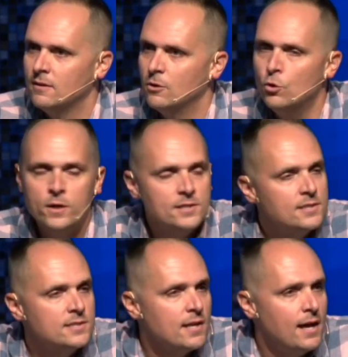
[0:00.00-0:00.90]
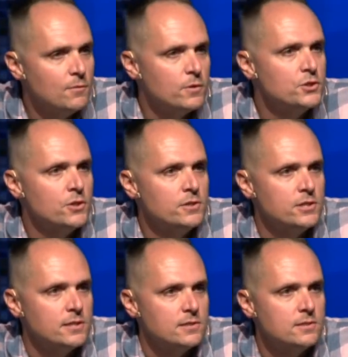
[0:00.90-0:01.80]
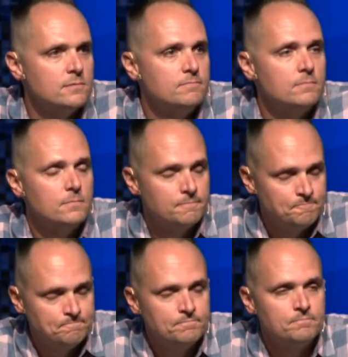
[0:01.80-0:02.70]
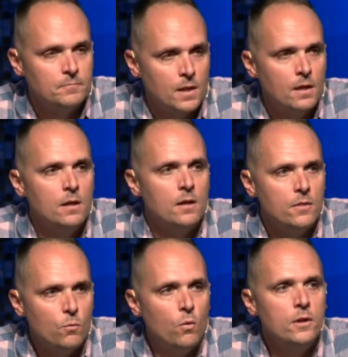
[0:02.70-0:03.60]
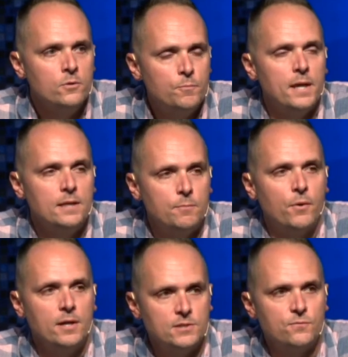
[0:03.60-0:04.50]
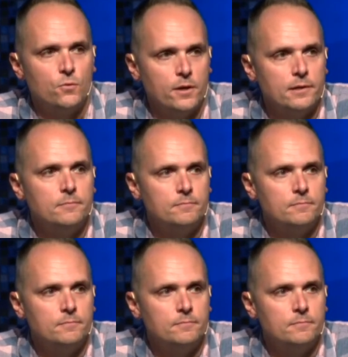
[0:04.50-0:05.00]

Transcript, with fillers: Who gets to decide what a church is? The one who paid the price for it.